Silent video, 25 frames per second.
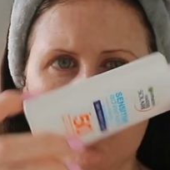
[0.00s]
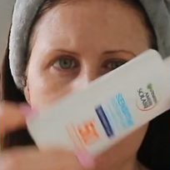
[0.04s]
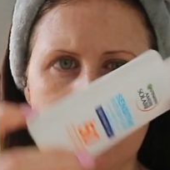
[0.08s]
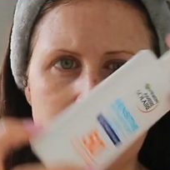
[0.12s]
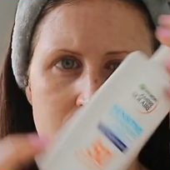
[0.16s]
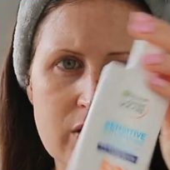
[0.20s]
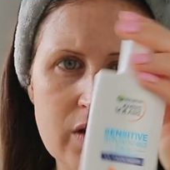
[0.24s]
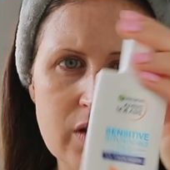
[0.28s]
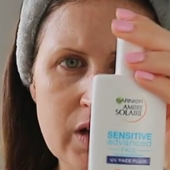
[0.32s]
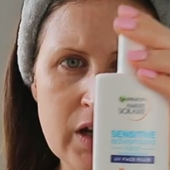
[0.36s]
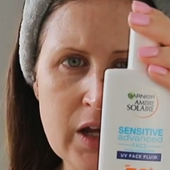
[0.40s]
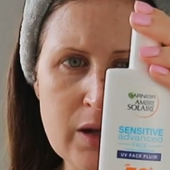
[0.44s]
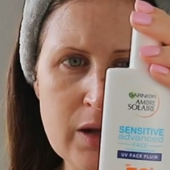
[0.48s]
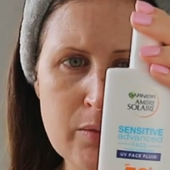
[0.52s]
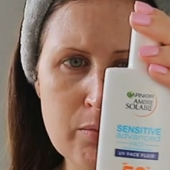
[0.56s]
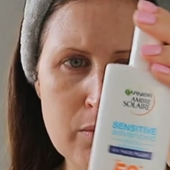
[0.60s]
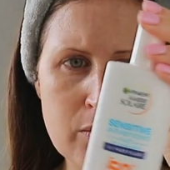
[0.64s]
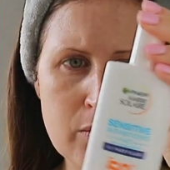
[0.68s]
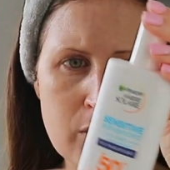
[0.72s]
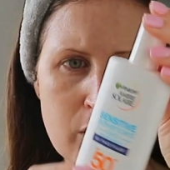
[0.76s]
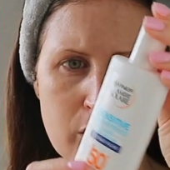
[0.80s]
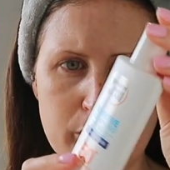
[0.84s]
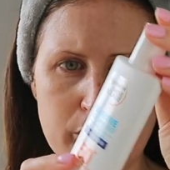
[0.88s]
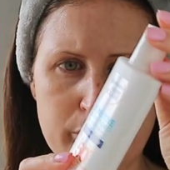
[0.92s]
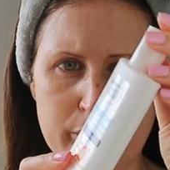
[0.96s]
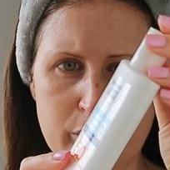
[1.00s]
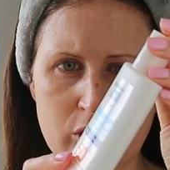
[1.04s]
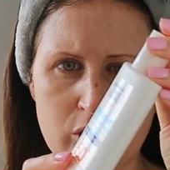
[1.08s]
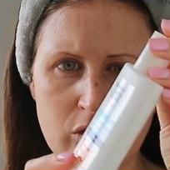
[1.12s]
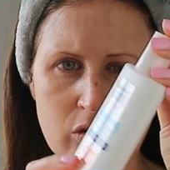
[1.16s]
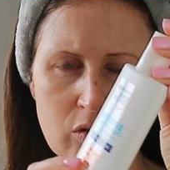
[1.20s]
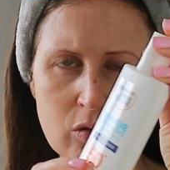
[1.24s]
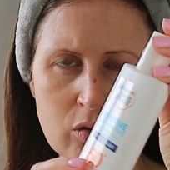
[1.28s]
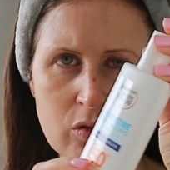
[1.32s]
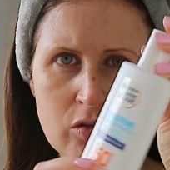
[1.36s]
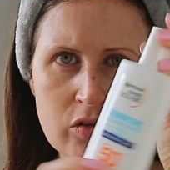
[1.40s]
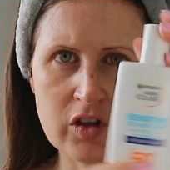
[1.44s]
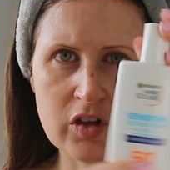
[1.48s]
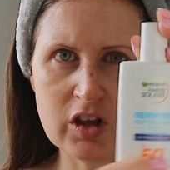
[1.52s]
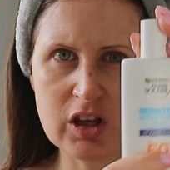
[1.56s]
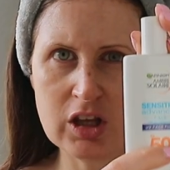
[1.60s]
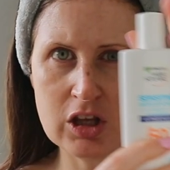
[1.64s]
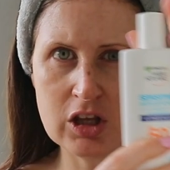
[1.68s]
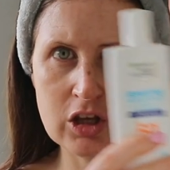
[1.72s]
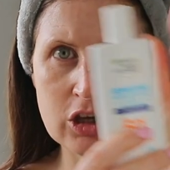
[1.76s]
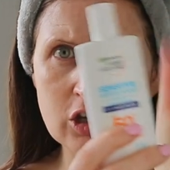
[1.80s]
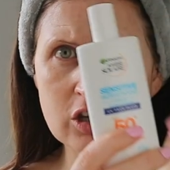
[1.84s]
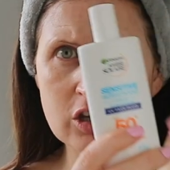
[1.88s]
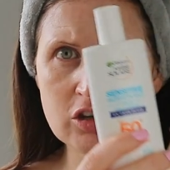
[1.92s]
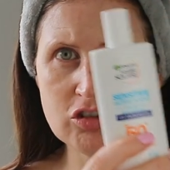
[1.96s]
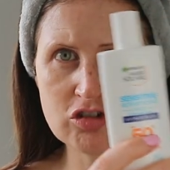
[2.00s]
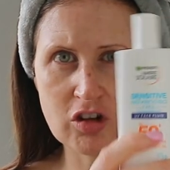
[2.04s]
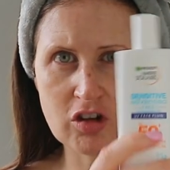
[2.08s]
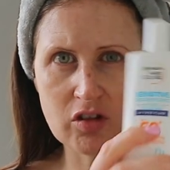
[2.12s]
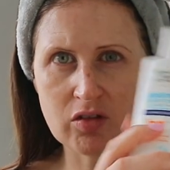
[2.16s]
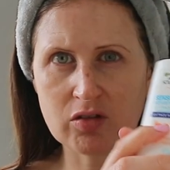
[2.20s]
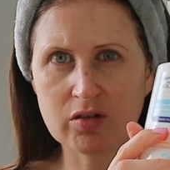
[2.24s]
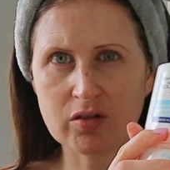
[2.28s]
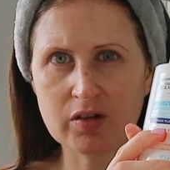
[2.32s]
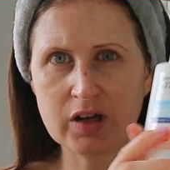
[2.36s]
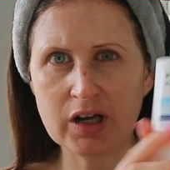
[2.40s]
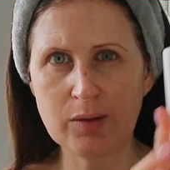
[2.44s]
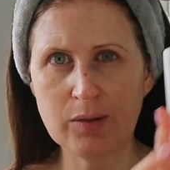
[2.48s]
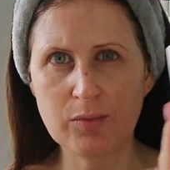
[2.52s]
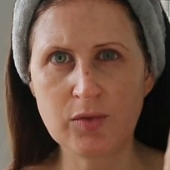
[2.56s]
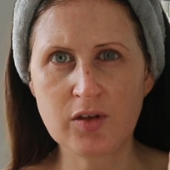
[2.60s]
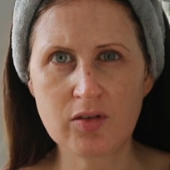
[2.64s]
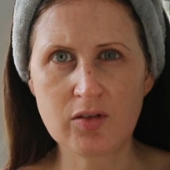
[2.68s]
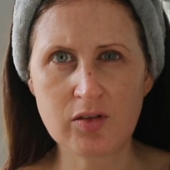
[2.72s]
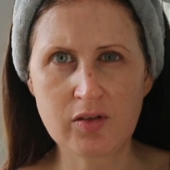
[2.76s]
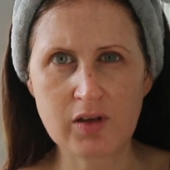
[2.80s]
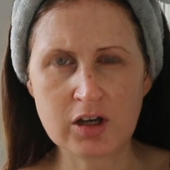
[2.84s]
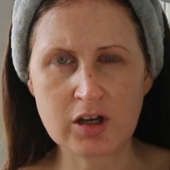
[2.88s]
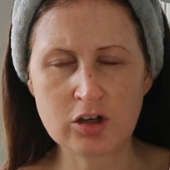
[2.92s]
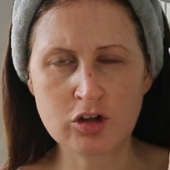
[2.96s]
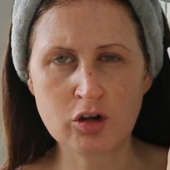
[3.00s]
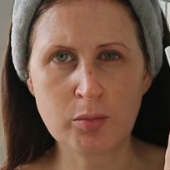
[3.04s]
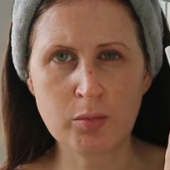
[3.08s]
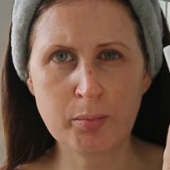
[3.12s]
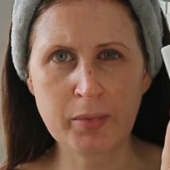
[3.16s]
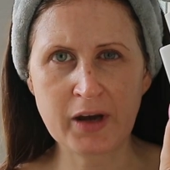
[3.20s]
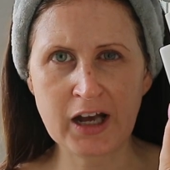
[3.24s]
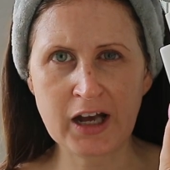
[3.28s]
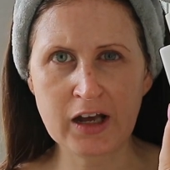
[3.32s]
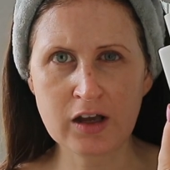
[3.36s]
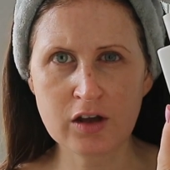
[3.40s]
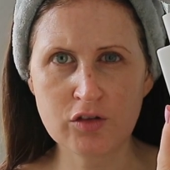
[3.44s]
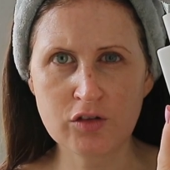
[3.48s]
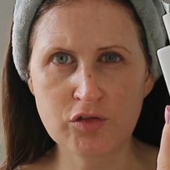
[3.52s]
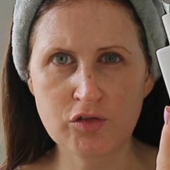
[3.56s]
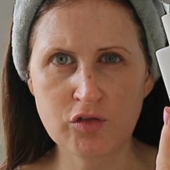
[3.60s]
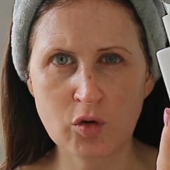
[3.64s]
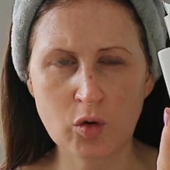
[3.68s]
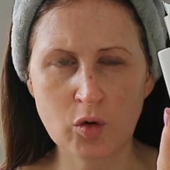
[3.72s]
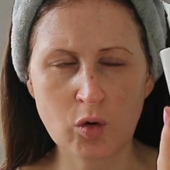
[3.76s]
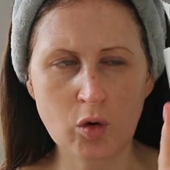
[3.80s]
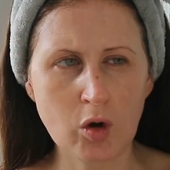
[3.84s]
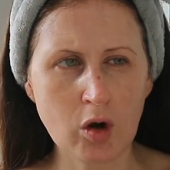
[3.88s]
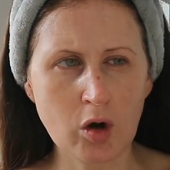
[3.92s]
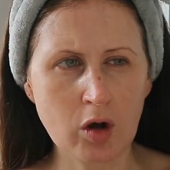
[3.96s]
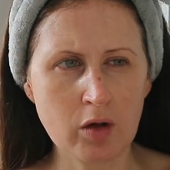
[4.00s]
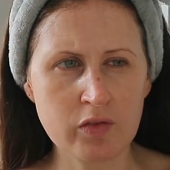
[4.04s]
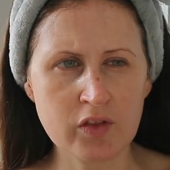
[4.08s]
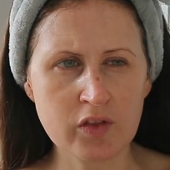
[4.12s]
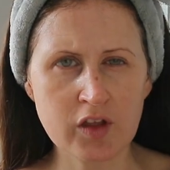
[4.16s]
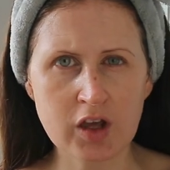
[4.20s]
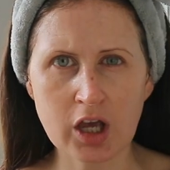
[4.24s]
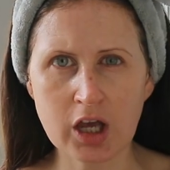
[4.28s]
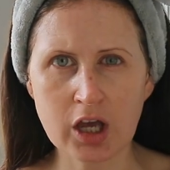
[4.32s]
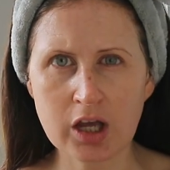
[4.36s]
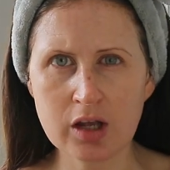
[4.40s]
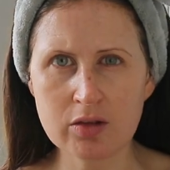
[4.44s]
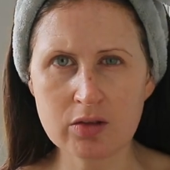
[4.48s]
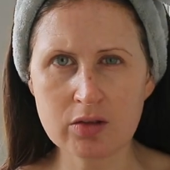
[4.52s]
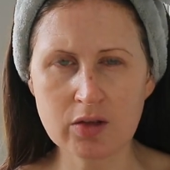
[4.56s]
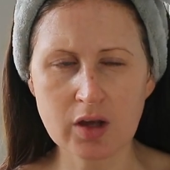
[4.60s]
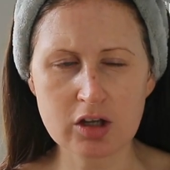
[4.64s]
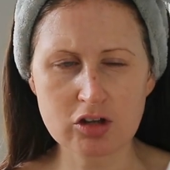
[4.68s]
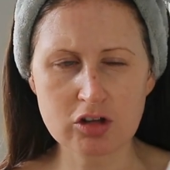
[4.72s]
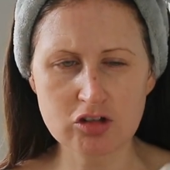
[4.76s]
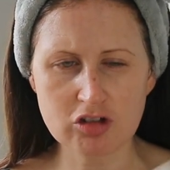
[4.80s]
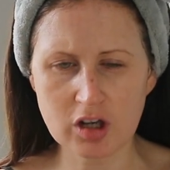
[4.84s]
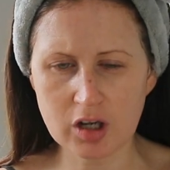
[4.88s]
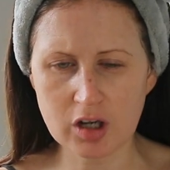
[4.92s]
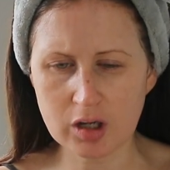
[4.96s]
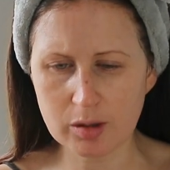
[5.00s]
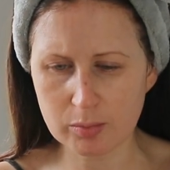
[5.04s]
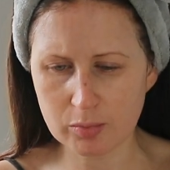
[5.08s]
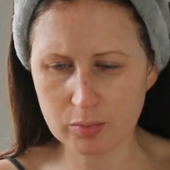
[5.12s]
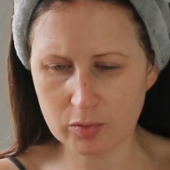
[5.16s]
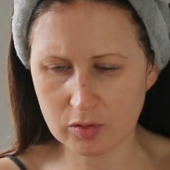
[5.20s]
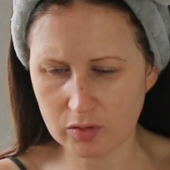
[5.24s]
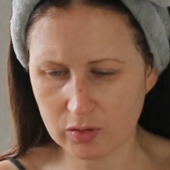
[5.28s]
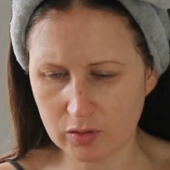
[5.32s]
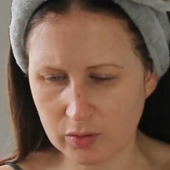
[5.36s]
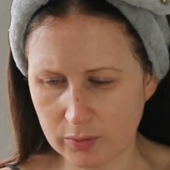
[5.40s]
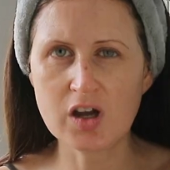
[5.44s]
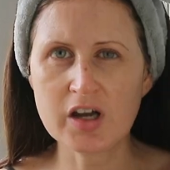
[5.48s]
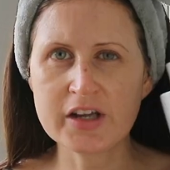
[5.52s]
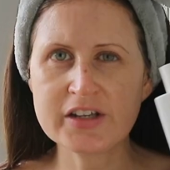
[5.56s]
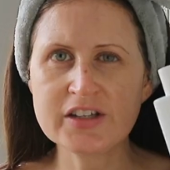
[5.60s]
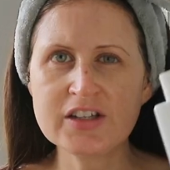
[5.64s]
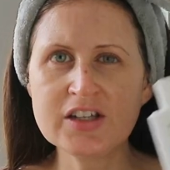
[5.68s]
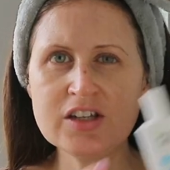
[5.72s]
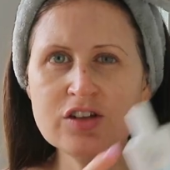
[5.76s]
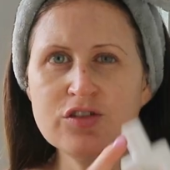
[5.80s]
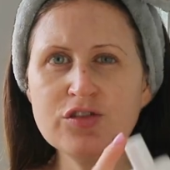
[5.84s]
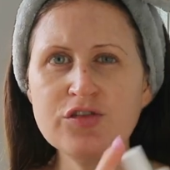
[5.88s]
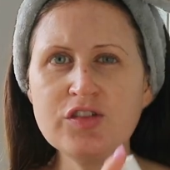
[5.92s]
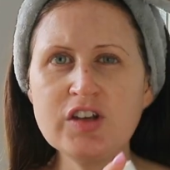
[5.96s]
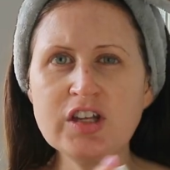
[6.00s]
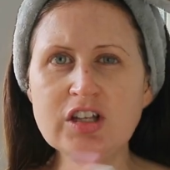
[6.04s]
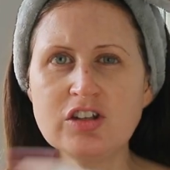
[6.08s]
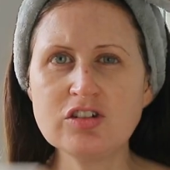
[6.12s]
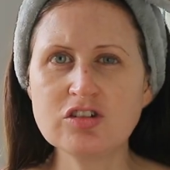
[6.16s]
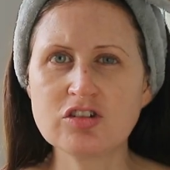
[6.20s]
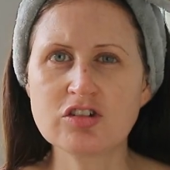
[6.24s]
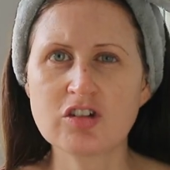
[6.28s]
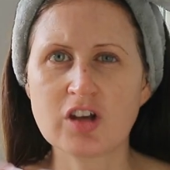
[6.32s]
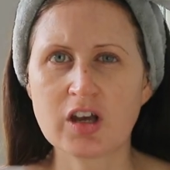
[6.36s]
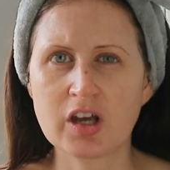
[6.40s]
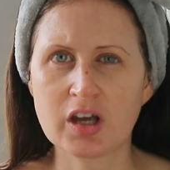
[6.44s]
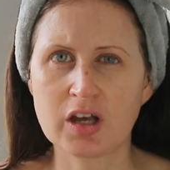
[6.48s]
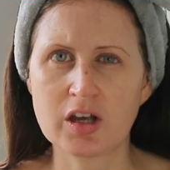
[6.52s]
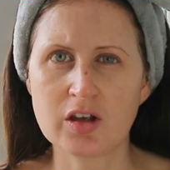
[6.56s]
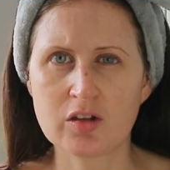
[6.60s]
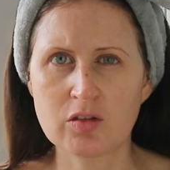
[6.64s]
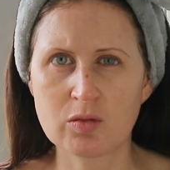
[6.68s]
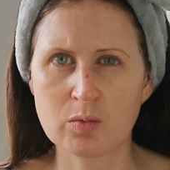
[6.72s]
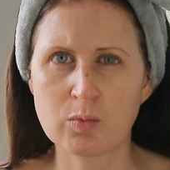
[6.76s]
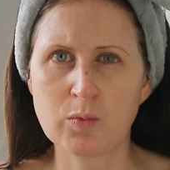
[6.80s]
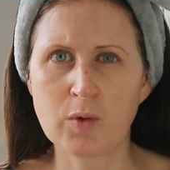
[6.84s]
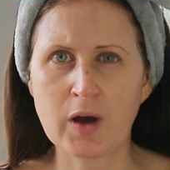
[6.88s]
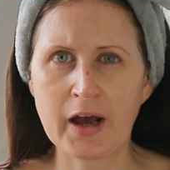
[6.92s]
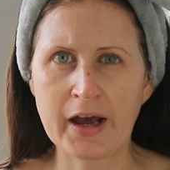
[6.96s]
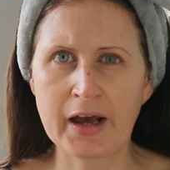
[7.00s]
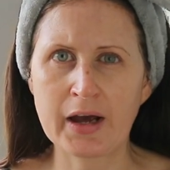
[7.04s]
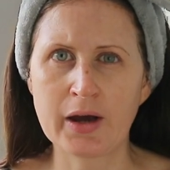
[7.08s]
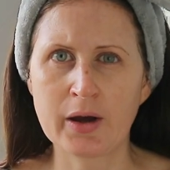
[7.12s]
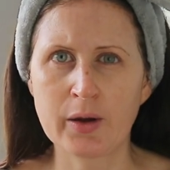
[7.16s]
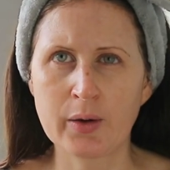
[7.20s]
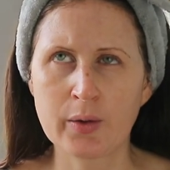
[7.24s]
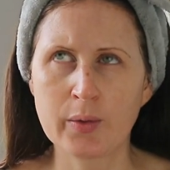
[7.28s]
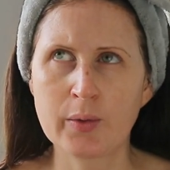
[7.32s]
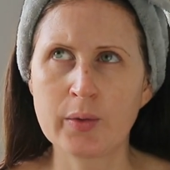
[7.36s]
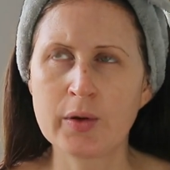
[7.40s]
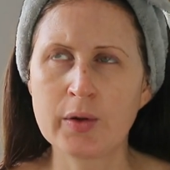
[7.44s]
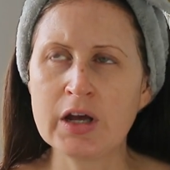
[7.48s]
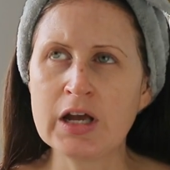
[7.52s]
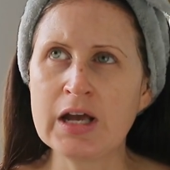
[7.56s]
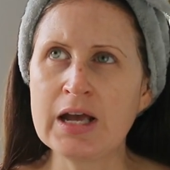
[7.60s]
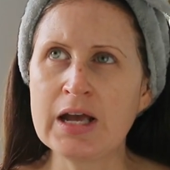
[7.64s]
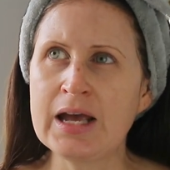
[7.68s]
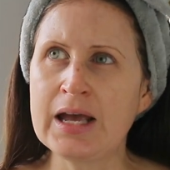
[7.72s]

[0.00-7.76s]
slim bottle, so you could just slip this in your bag for on-the-go touch-ups. I did feature as well